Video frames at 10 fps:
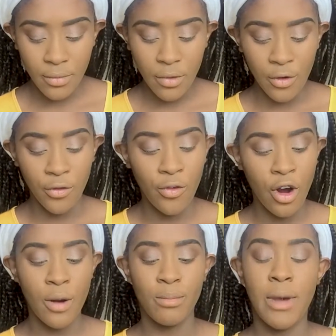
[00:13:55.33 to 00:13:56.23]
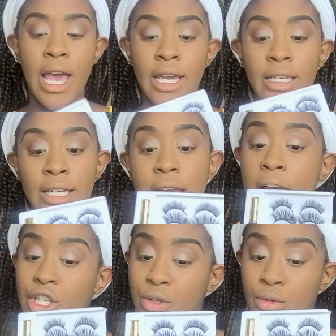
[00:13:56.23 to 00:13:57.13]
for my
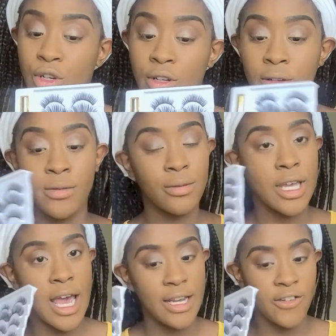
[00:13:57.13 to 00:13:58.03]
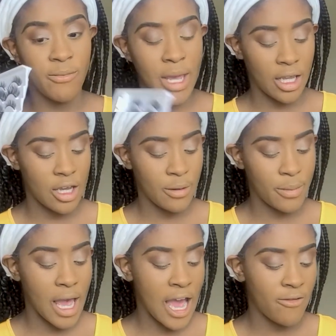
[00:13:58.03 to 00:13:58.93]
natural kind of makeup,
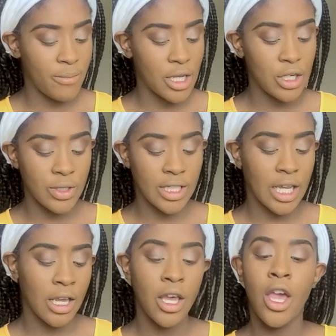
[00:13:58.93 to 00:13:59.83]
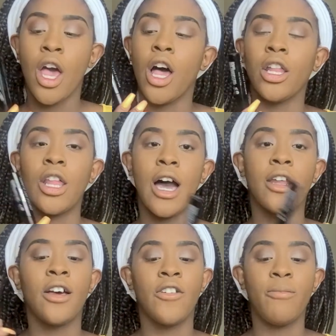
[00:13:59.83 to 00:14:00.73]
I've been using a
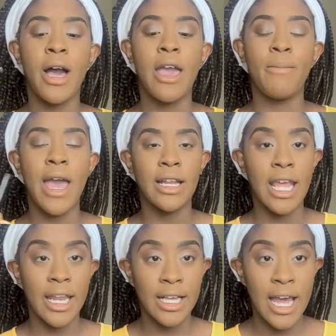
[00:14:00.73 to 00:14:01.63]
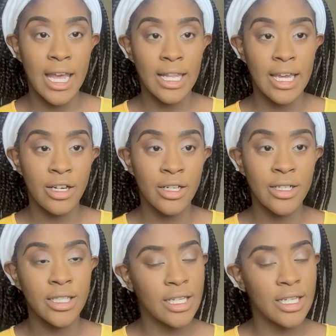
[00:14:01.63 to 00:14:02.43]
lot of my magnetic eyeliners and